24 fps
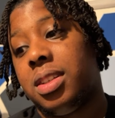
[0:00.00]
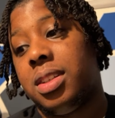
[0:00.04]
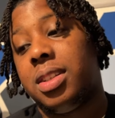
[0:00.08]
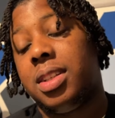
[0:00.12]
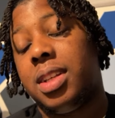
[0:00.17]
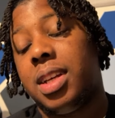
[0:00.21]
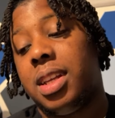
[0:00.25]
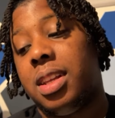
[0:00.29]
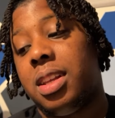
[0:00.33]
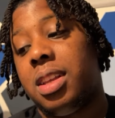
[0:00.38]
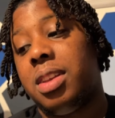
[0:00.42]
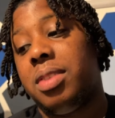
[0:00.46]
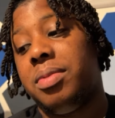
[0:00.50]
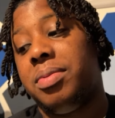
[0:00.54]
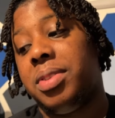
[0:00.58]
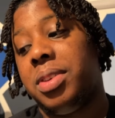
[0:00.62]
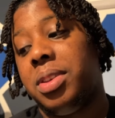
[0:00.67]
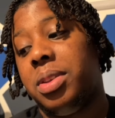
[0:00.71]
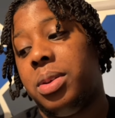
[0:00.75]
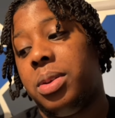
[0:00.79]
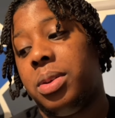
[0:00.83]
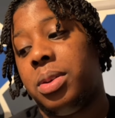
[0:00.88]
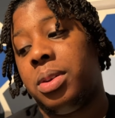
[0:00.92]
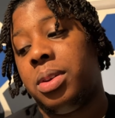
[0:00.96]
just another
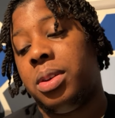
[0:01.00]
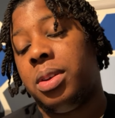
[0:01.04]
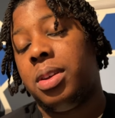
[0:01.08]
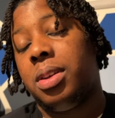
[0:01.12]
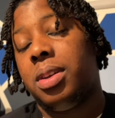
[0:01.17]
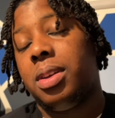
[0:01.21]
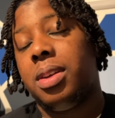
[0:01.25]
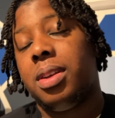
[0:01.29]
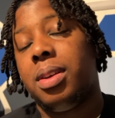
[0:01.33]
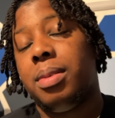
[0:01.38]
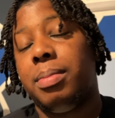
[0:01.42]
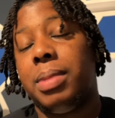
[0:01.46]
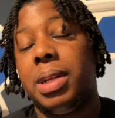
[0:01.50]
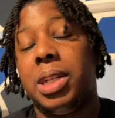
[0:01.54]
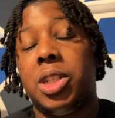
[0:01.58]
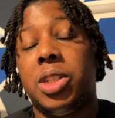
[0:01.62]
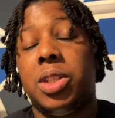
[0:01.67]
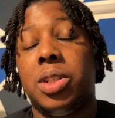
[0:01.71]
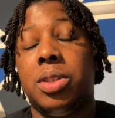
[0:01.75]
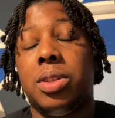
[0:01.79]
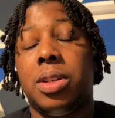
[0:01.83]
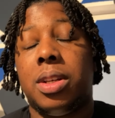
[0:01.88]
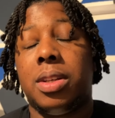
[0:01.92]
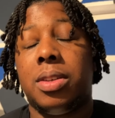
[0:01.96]
video. Make
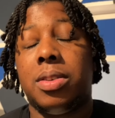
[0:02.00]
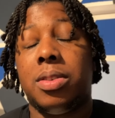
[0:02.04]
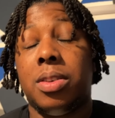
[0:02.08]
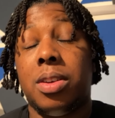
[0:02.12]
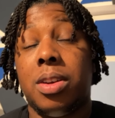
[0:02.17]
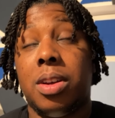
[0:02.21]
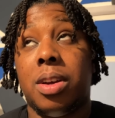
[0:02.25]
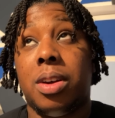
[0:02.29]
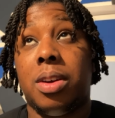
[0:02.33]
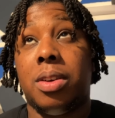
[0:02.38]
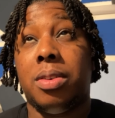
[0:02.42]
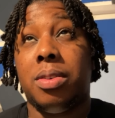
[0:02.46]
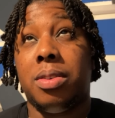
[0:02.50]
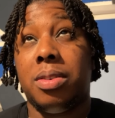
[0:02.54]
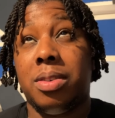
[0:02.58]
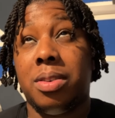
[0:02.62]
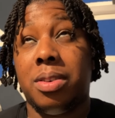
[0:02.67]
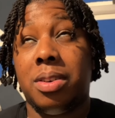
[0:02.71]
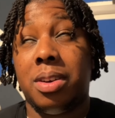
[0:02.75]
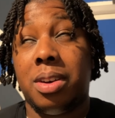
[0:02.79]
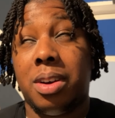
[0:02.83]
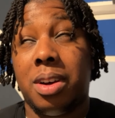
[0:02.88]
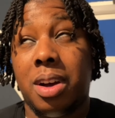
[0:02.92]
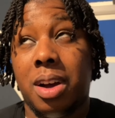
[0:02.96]
sure you...
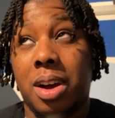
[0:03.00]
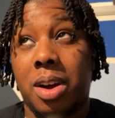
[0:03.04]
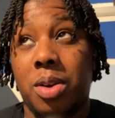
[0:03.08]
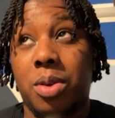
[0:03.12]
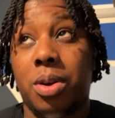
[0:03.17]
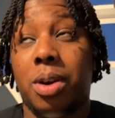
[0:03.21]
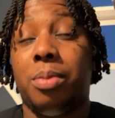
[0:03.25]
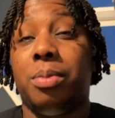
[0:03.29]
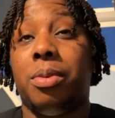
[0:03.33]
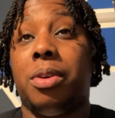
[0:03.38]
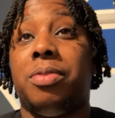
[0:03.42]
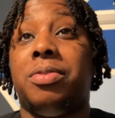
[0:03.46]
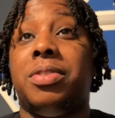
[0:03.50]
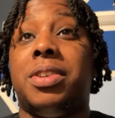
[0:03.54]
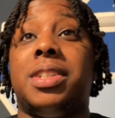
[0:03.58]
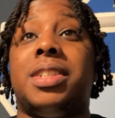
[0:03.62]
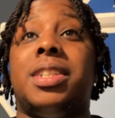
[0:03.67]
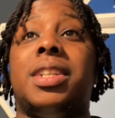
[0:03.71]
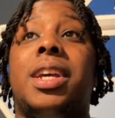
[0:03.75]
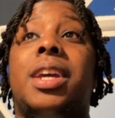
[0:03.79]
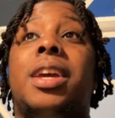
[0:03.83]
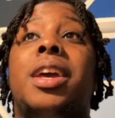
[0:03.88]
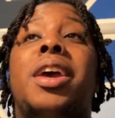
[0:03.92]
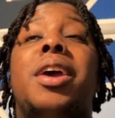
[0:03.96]
Oh, I'm waffling
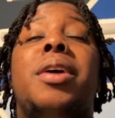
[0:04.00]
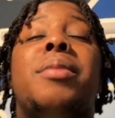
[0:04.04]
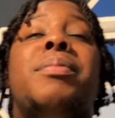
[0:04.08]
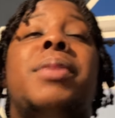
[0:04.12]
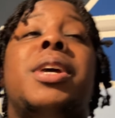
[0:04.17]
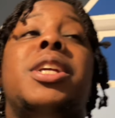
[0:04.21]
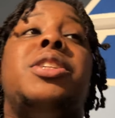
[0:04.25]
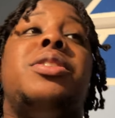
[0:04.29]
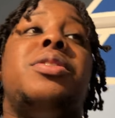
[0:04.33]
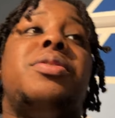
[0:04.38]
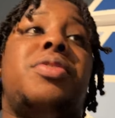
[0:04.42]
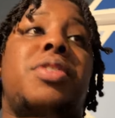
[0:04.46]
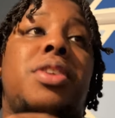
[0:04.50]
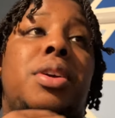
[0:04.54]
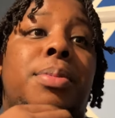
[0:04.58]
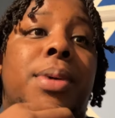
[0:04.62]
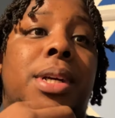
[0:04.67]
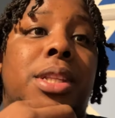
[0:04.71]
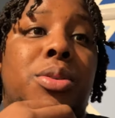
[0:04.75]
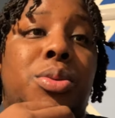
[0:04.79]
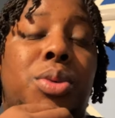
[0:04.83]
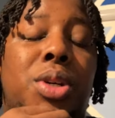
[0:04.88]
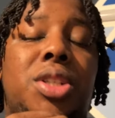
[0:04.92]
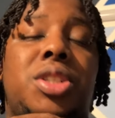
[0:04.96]
today. Make sure you follow
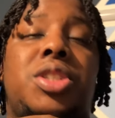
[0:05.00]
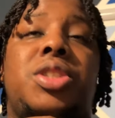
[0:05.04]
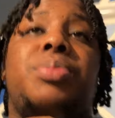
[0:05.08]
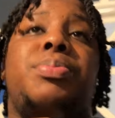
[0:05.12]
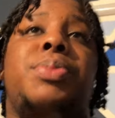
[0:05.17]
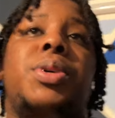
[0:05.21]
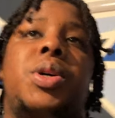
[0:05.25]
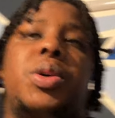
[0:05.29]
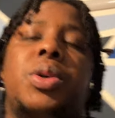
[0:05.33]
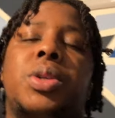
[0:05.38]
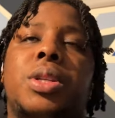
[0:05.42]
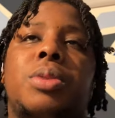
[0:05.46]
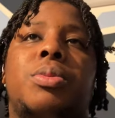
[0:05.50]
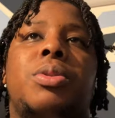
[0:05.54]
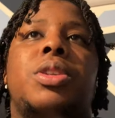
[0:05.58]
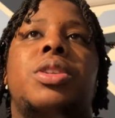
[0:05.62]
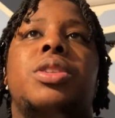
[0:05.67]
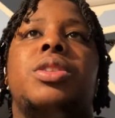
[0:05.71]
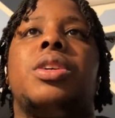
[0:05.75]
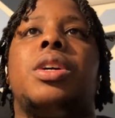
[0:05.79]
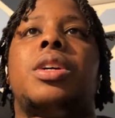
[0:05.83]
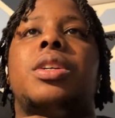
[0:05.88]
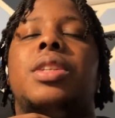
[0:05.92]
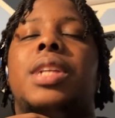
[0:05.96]
my Twitch, because I'm going
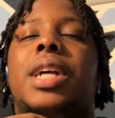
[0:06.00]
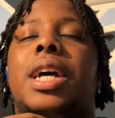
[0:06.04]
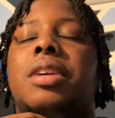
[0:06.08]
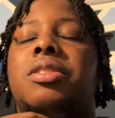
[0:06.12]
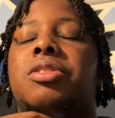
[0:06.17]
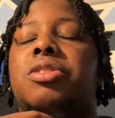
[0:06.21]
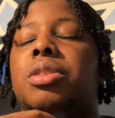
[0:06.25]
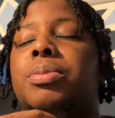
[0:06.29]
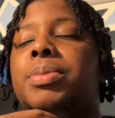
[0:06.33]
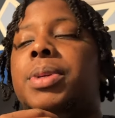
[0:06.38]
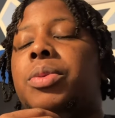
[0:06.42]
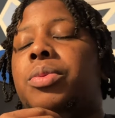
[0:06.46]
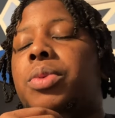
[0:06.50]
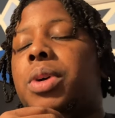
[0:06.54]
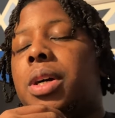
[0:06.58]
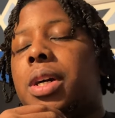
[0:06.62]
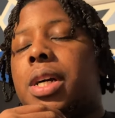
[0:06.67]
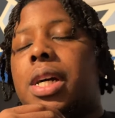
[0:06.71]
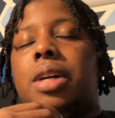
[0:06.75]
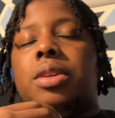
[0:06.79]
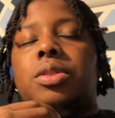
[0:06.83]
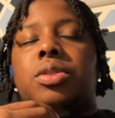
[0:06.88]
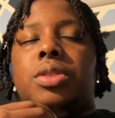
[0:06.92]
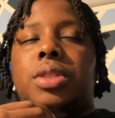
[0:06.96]
to start live streaming
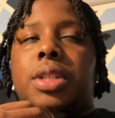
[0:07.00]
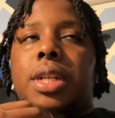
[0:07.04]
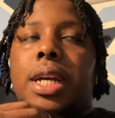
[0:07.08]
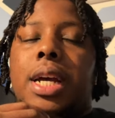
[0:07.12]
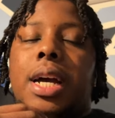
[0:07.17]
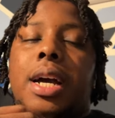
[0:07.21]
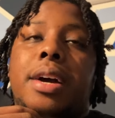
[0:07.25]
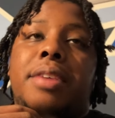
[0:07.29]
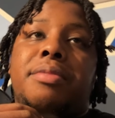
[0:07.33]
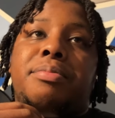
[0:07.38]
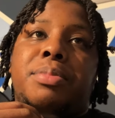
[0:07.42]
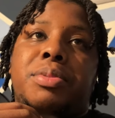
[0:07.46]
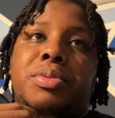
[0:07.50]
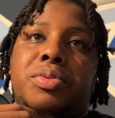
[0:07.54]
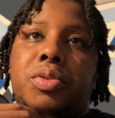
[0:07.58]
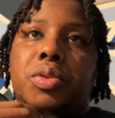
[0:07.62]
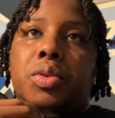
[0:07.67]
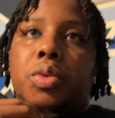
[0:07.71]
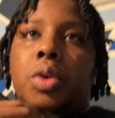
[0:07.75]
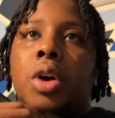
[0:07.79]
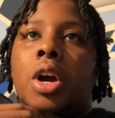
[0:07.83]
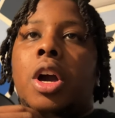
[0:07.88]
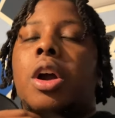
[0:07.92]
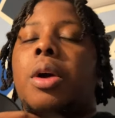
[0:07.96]
workouts on there. I have
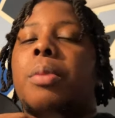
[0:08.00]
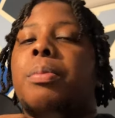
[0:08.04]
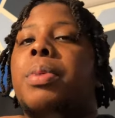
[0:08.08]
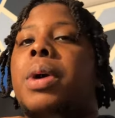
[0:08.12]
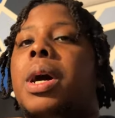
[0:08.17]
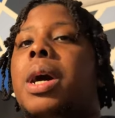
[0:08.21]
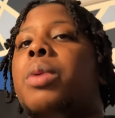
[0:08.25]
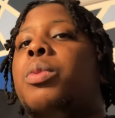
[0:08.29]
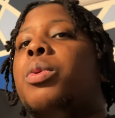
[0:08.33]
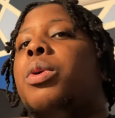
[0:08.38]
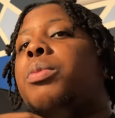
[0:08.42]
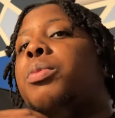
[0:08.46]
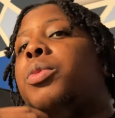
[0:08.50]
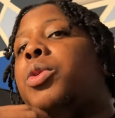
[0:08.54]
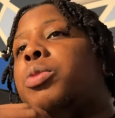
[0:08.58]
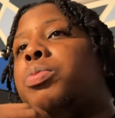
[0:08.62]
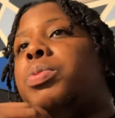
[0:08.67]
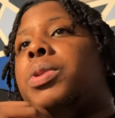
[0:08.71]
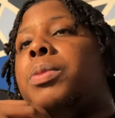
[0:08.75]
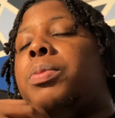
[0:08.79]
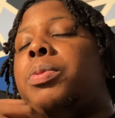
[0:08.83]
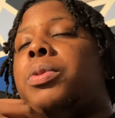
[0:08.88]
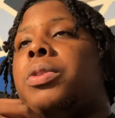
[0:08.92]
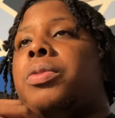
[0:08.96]
before, but I want more
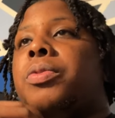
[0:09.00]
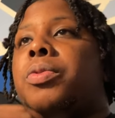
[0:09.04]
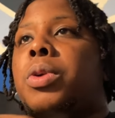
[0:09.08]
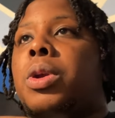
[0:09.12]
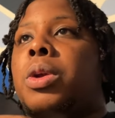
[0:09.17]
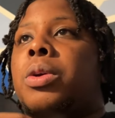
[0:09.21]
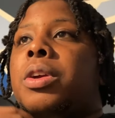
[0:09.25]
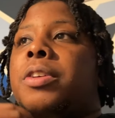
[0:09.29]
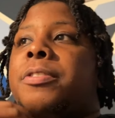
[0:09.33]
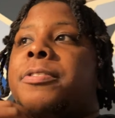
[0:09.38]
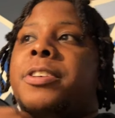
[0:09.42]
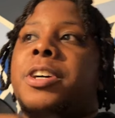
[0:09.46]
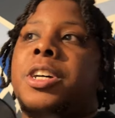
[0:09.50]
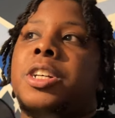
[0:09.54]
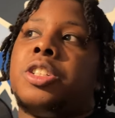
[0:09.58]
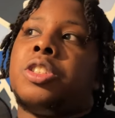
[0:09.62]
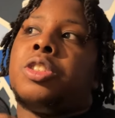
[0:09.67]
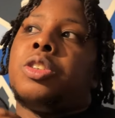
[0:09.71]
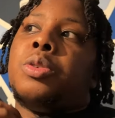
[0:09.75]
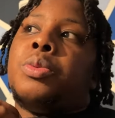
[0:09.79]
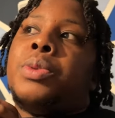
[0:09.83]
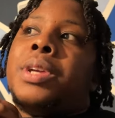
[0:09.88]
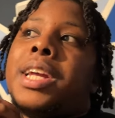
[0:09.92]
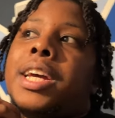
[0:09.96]
people to follow it first.
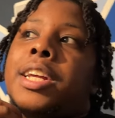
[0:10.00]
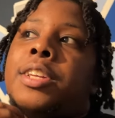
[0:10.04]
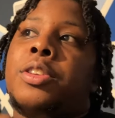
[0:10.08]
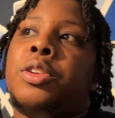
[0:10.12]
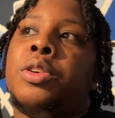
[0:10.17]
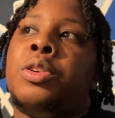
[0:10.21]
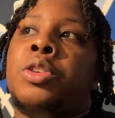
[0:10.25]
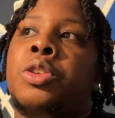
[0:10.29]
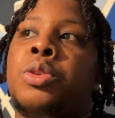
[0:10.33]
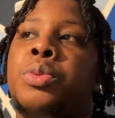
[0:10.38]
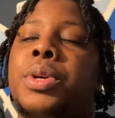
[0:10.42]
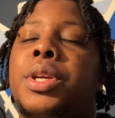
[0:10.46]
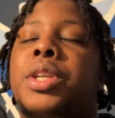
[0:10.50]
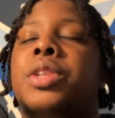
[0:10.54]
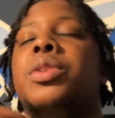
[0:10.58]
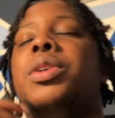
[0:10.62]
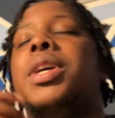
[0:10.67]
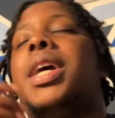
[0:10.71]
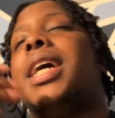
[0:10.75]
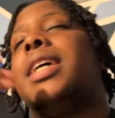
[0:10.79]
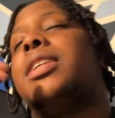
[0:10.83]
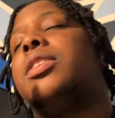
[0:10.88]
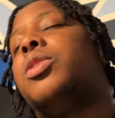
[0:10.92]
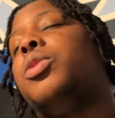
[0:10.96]
So when I do it, you
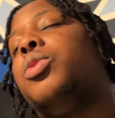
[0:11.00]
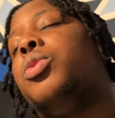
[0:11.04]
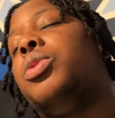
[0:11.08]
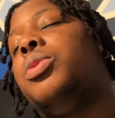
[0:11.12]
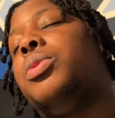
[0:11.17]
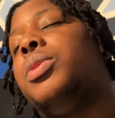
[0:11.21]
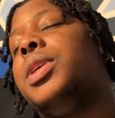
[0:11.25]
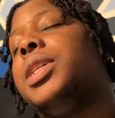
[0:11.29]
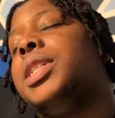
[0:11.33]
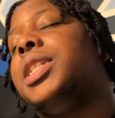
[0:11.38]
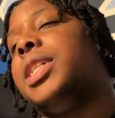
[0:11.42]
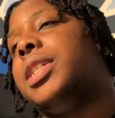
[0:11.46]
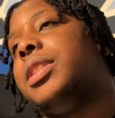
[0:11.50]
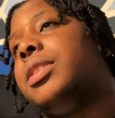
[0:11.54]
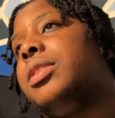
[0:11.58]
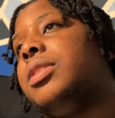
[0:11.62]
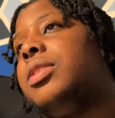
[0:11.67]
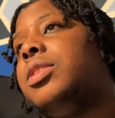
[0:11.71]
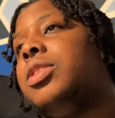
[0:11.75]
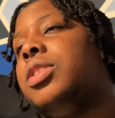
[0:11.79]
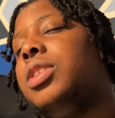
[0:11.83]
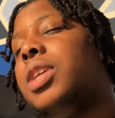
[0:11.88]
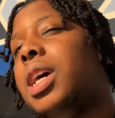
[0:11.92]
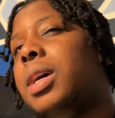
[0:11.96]
guys are all watching.
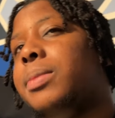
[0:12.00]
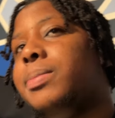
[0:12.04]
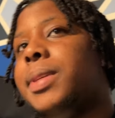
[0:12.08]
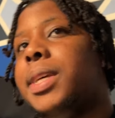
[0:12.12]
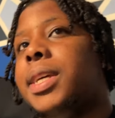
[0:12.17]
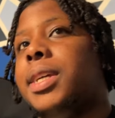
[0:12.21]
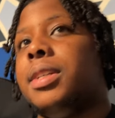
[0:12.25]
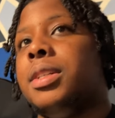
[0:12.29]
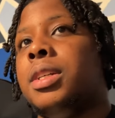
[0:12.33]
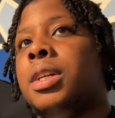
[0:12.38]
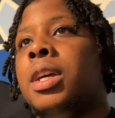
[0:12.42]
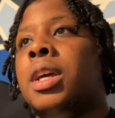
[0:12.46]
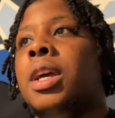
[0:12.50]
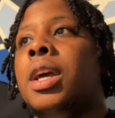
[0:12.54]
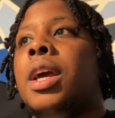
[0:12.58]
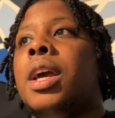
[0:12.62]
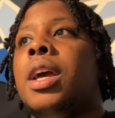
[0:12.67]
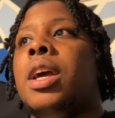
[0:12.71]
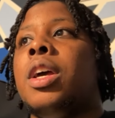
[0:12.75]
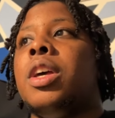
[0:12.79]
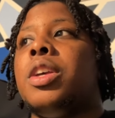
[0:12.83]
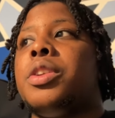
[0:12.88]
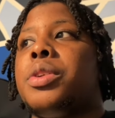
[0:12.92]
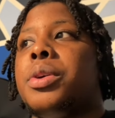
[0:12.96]
You get what I'm saying?
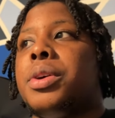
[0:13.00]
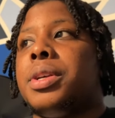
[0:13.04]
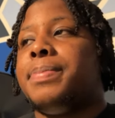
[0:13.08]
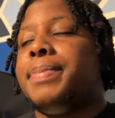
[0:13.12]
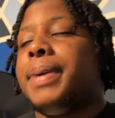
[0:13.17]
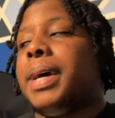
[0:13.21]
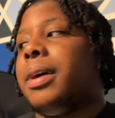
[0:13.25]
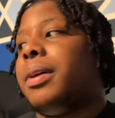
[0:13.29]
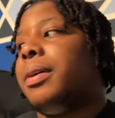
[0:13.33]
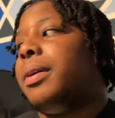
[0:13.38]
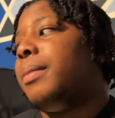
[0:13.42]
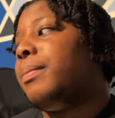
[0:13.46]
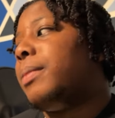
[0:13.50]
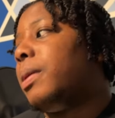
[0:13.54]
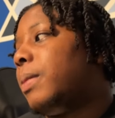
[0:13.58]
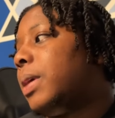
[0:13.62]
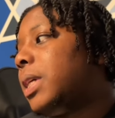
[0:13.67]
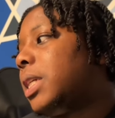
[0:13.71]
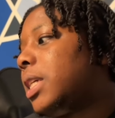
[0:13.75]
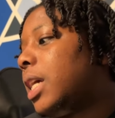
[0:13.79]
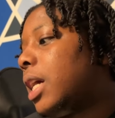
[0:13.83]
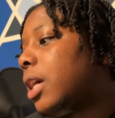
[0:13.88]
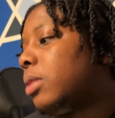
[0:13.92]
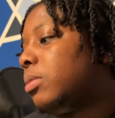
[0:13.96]
So it's better. But
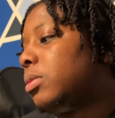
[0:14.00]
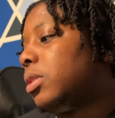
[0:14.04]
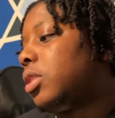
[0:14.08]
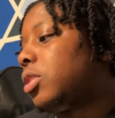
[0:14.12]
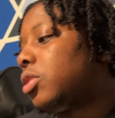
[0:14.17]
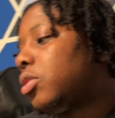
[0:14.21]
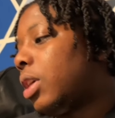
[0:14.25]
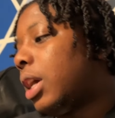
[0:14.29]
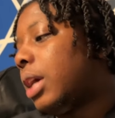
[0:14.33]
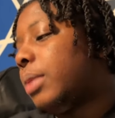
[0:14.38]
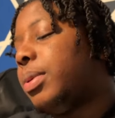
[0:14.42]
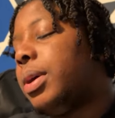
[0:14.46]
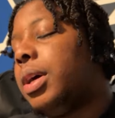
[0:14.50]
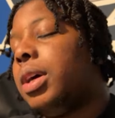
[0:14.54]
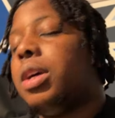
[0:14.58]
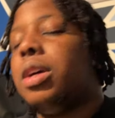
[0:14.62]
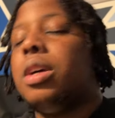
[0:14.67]
make sure you like, comment, subscribe.